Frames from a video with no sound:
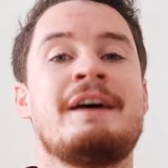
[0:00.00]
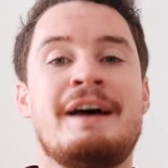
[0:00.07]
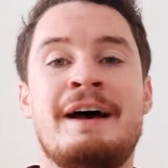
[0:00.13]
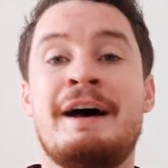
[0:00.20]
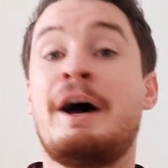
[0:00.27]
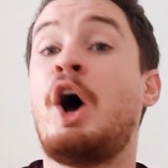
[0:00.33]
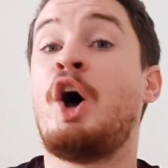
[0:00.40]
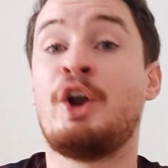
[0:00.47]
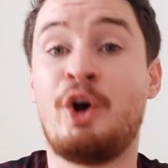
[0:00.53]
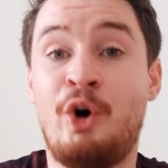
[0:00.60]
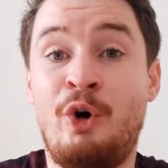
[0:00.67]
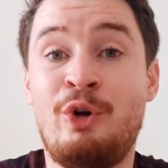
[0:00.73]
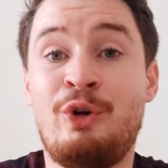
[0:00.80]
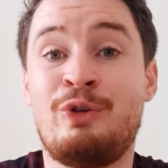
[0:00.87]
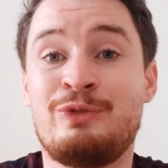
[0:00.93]
and
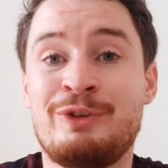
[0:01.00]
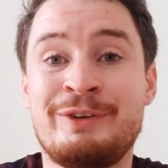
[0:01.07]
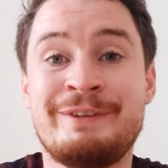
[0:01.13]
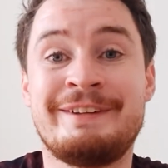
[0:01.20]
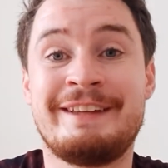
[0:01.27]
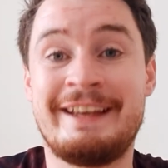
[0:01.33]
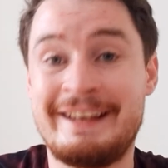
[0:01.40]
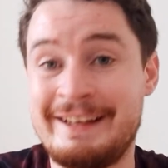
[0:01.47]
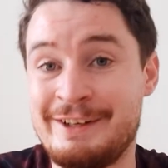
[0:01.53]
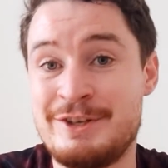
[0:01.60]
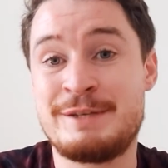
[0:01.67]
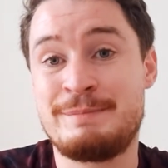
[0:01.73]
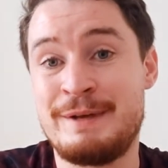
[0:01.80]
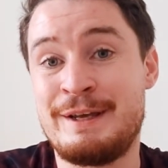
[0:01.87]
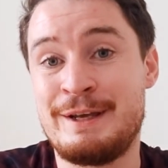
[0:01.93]
all over the
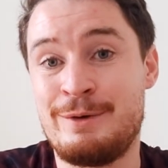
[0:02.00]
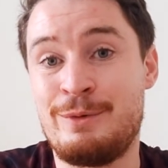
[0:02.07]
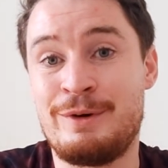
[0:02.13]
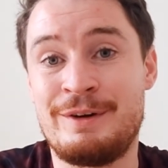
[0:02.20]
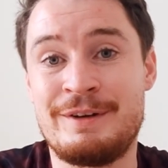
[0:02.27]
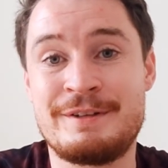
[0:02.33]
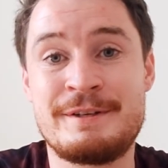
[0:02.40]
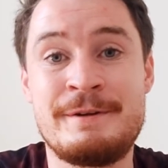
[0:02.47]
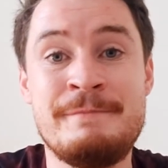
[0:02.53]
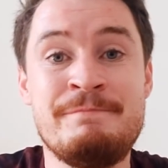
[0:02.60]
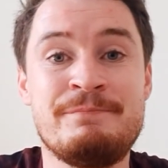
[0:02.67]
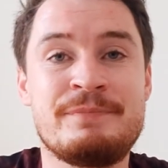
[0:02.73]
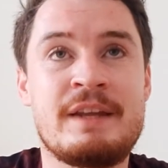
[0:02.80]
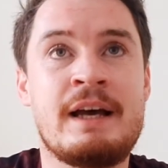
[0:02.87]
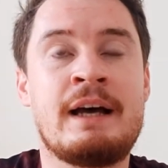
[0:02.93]
English-speaking world.
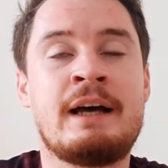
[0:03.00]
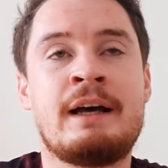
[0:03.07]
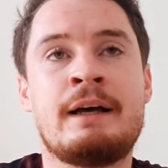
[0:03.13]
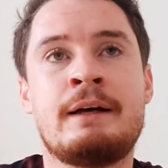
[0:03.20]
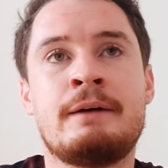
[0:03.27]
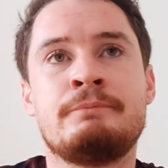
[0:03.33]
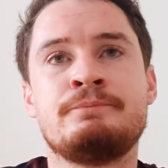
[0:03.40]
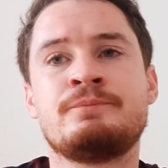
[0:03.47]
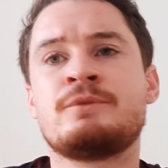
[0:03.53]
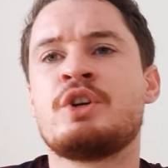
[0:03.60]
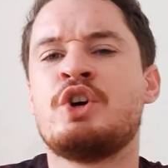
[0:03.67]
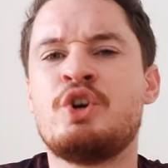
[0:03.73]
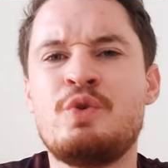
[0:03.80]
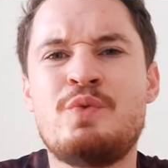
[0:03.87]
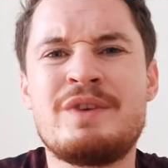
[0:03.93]

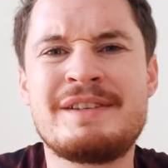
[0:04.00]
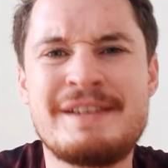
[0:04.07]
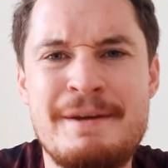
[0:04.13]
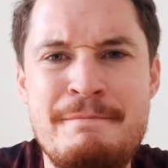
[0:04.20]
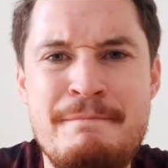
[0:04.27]
Who was St.